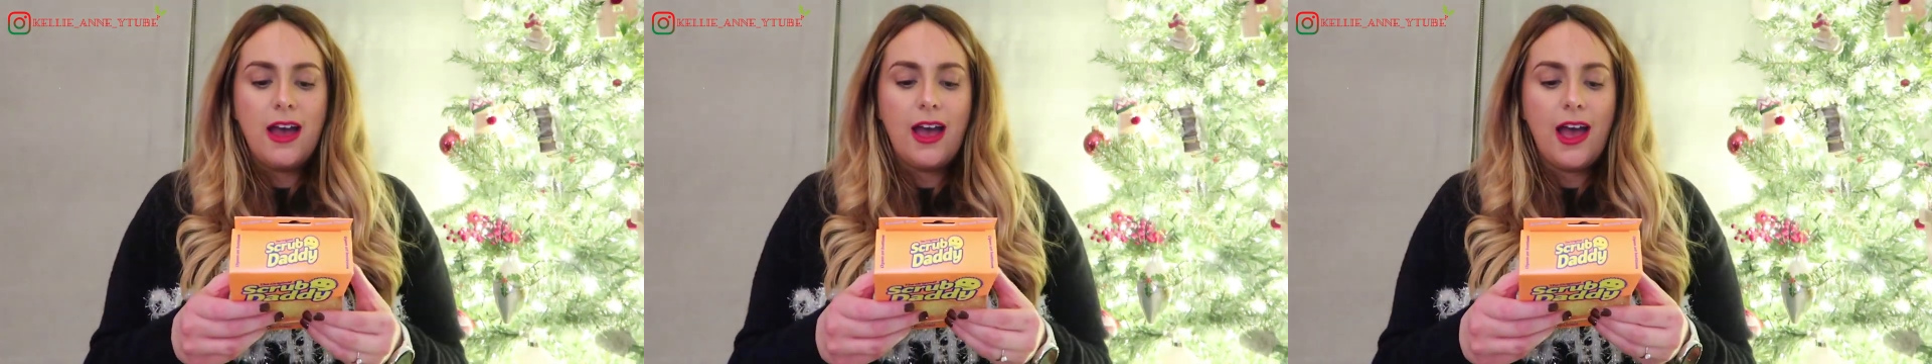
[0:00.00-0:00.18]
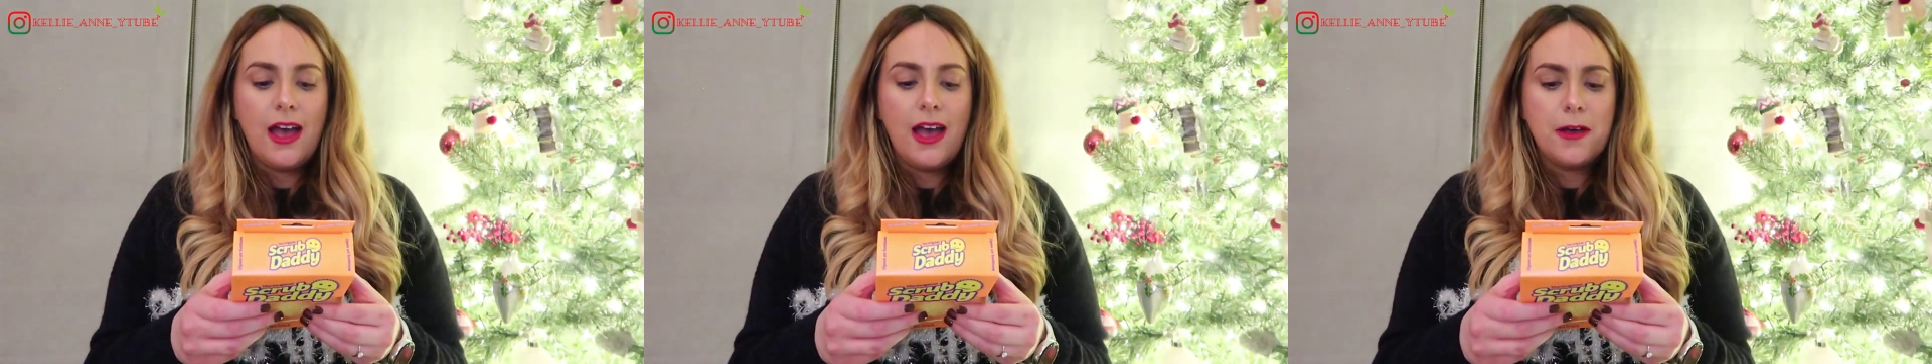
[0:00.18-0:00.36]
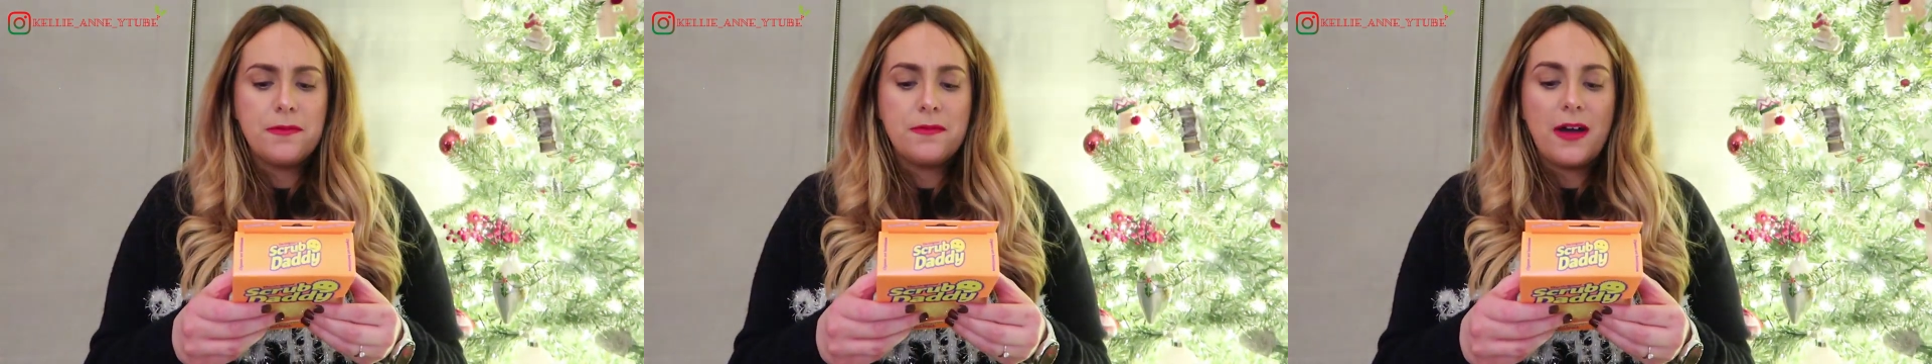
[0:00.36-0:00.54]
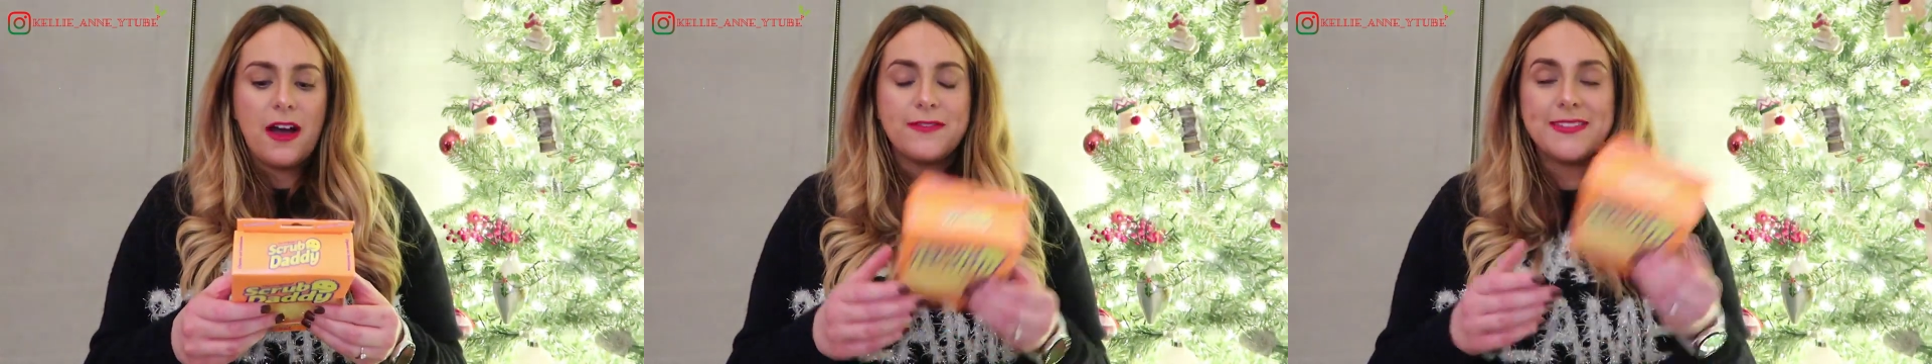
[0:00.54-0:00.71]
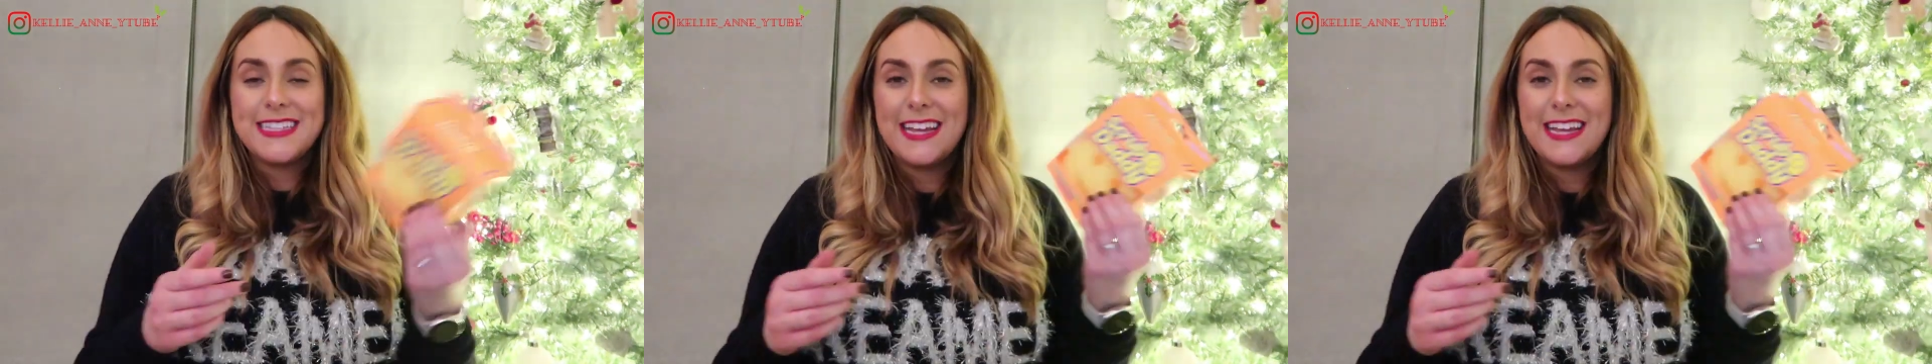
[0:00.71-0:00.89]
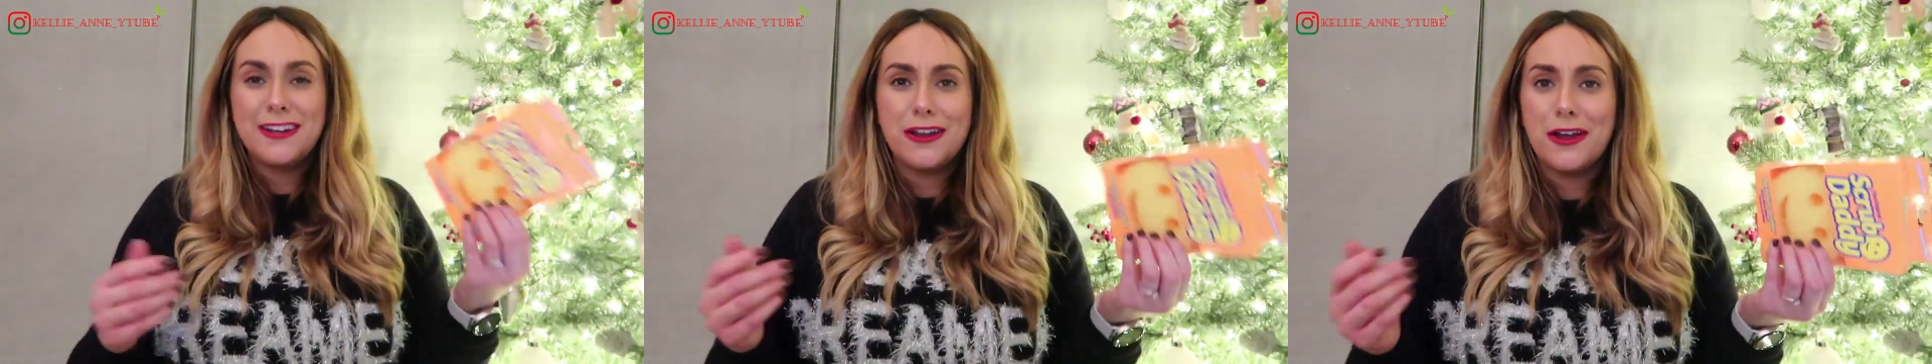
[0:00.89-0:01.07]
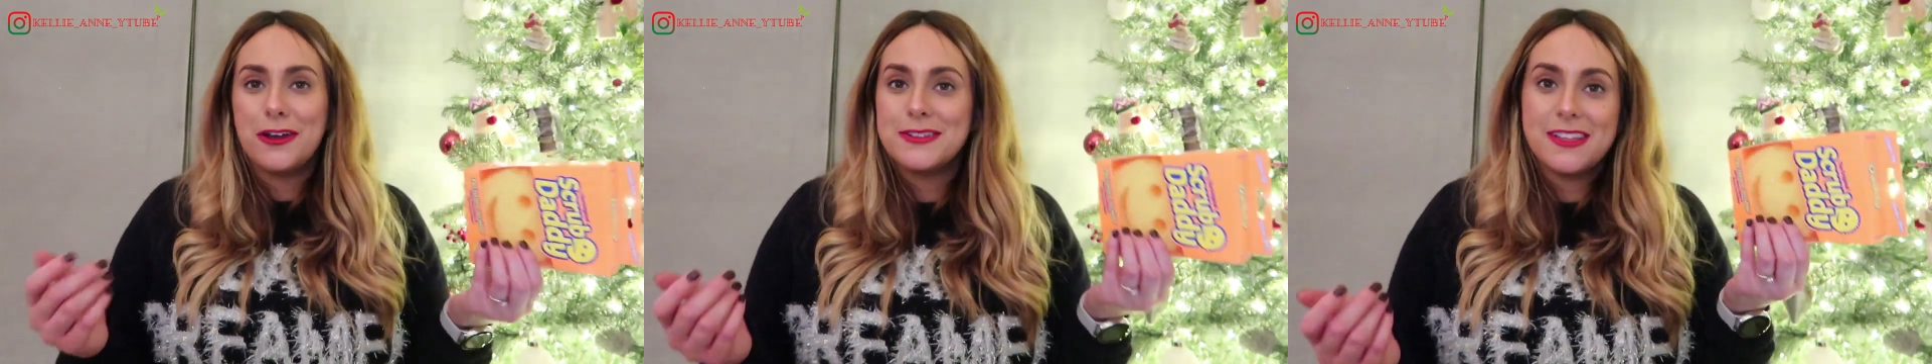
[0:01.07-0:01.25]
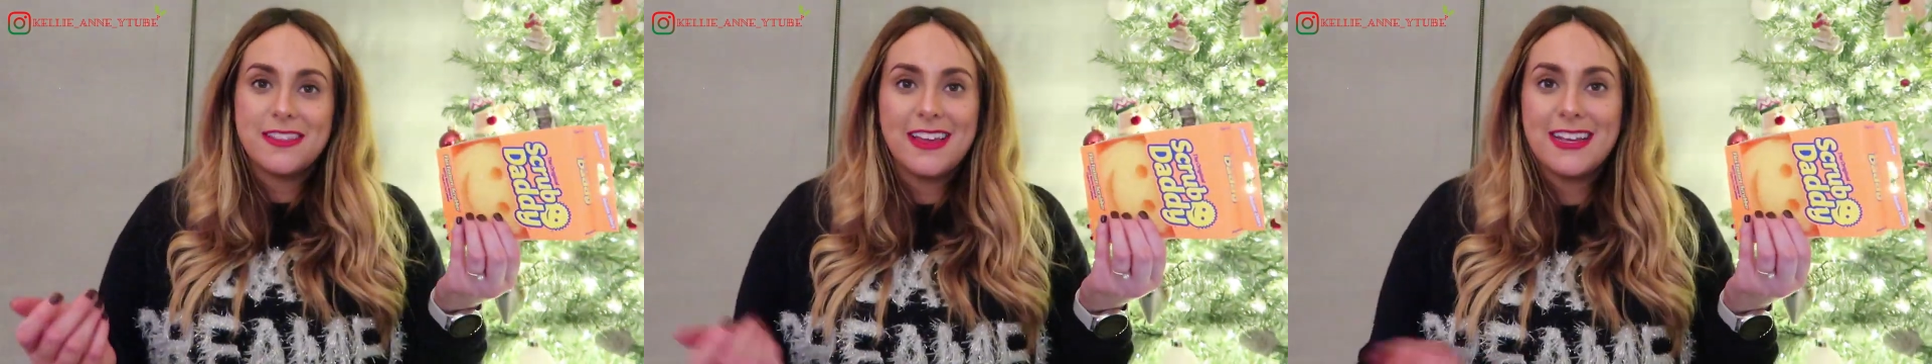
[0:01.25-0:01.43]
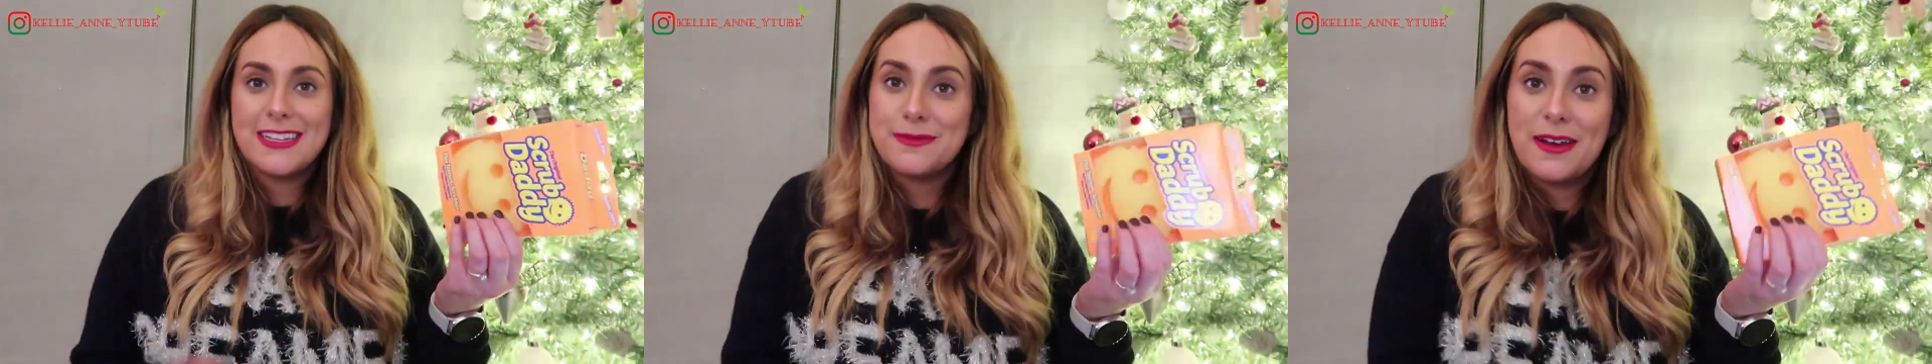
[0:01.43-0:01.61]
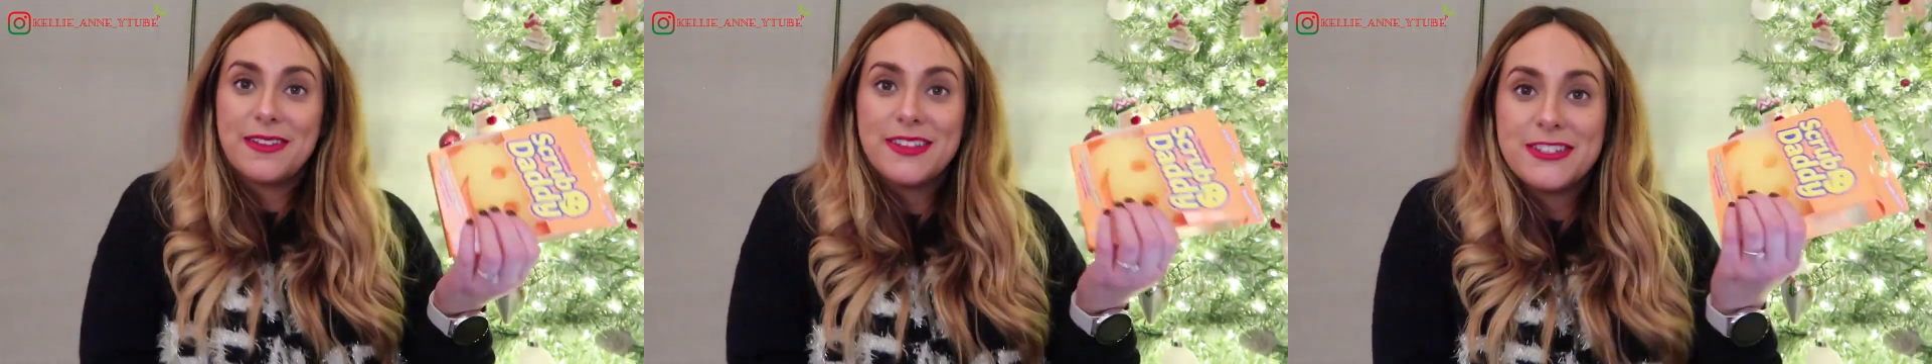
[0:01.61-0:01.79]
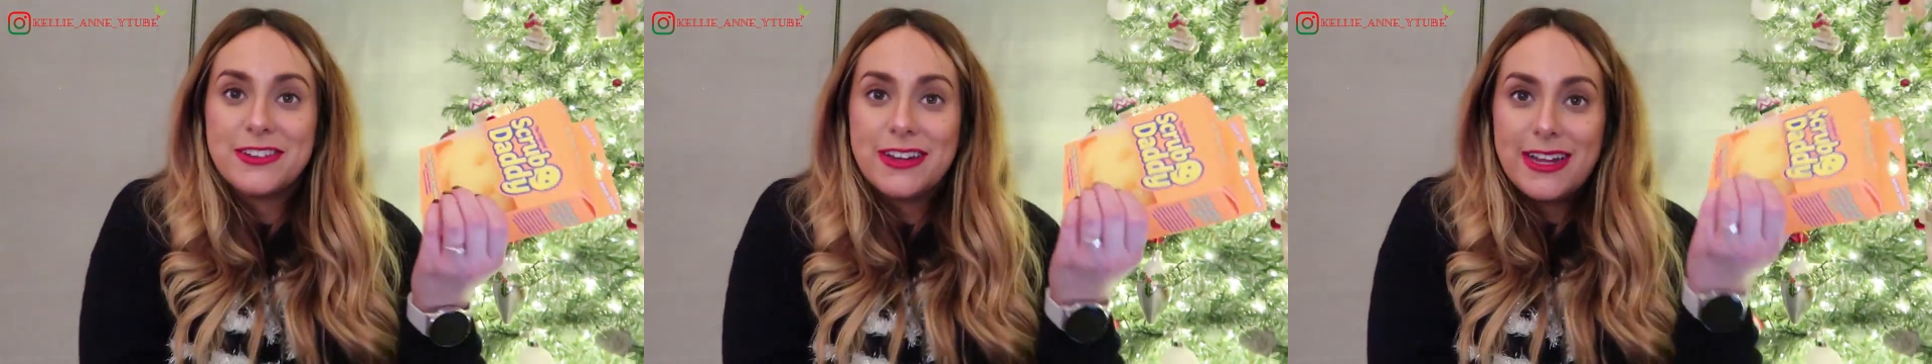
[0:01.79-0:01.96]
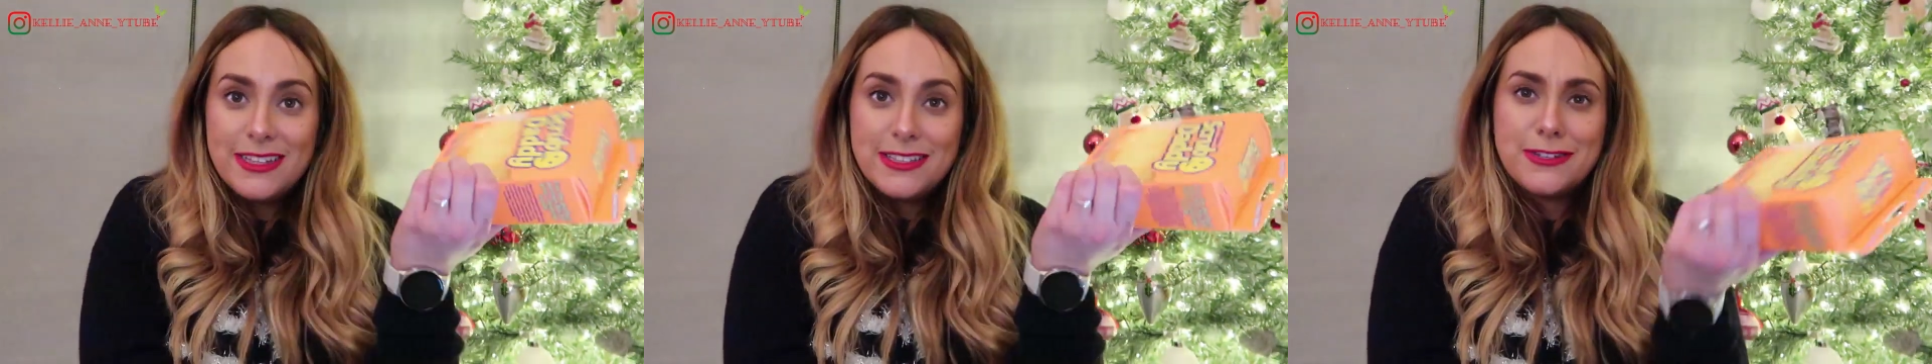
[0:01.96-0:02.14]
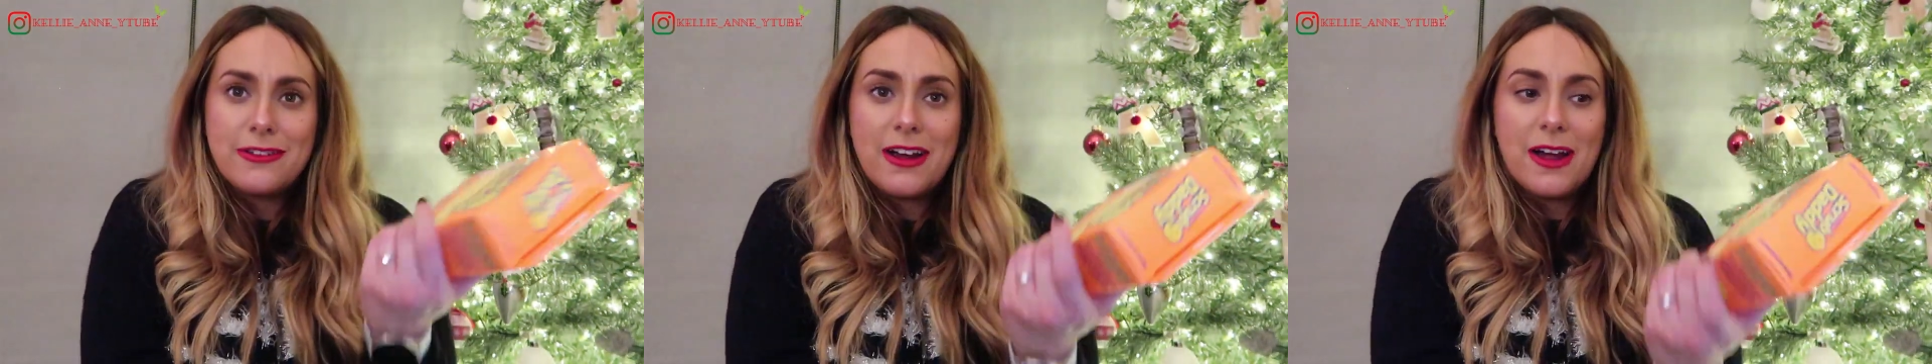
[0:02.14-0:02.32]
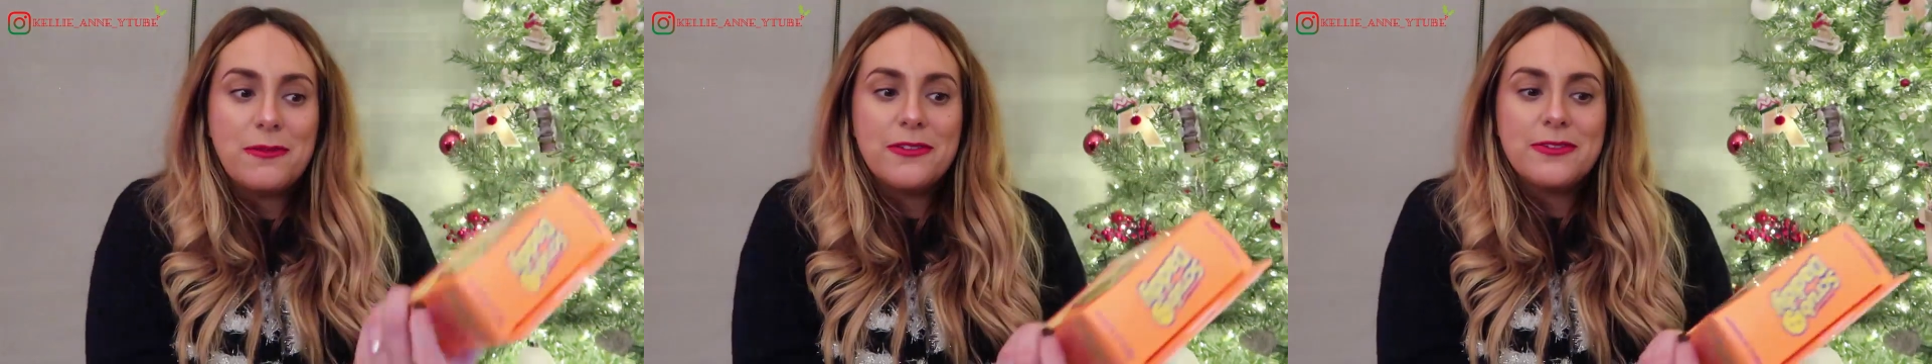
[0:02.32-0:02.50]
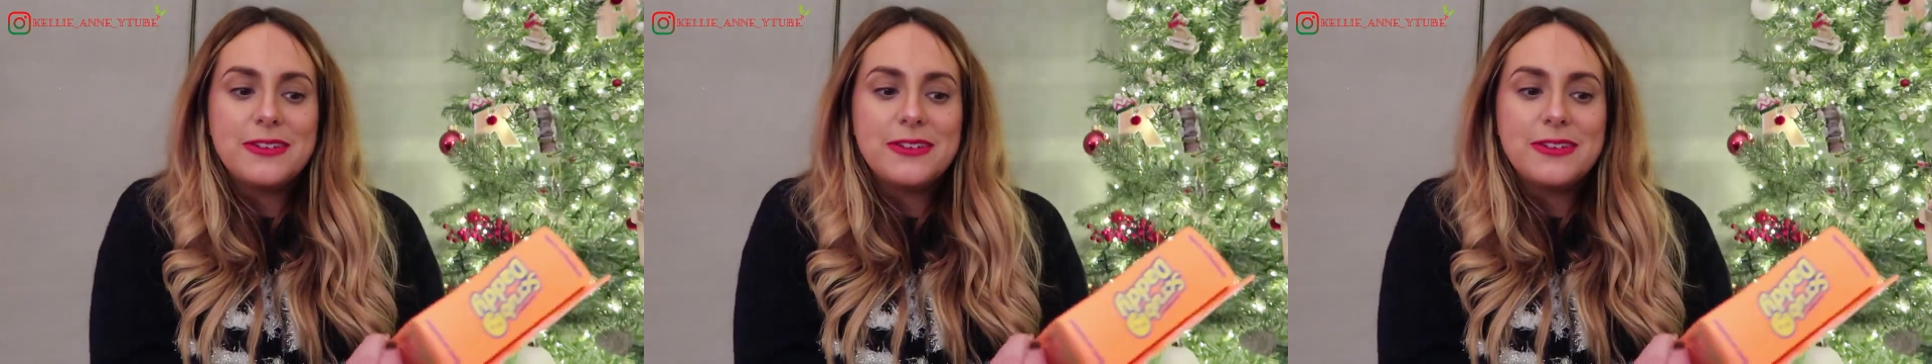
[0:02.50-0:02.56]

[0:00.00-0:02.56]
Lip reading: I've seen loads of things about this on Instagram.